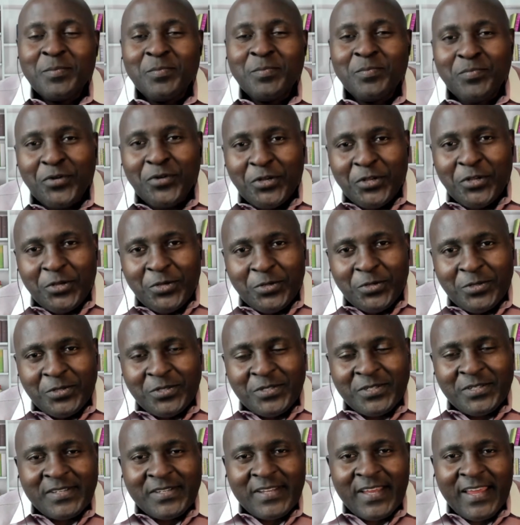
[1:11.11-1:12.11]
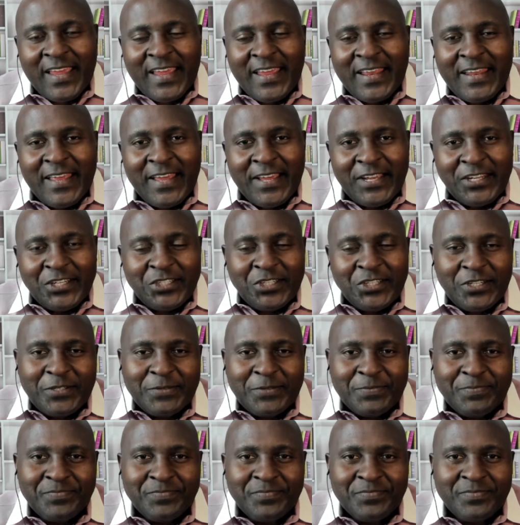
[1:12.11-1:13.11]
produced in Asia,
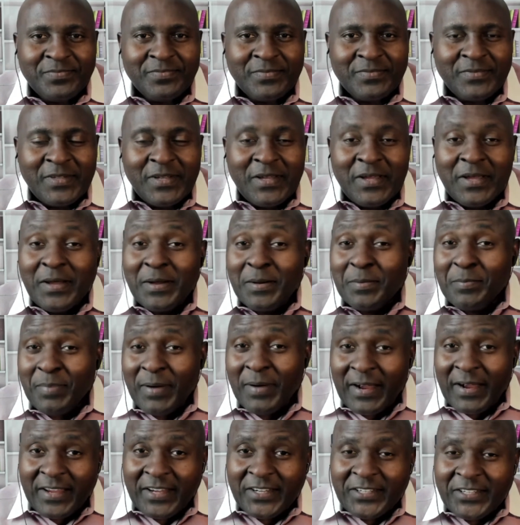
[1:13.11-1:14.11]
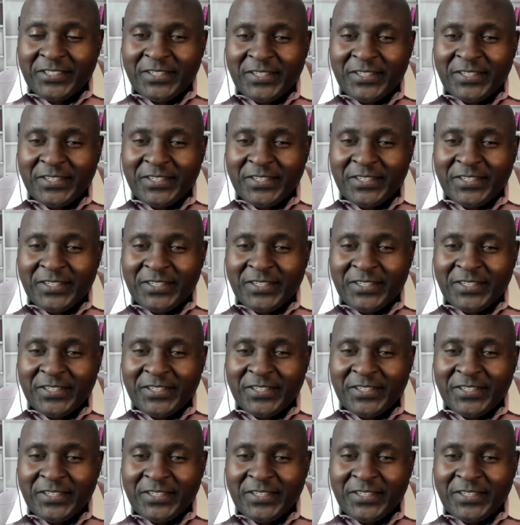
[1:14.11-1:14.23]
packaged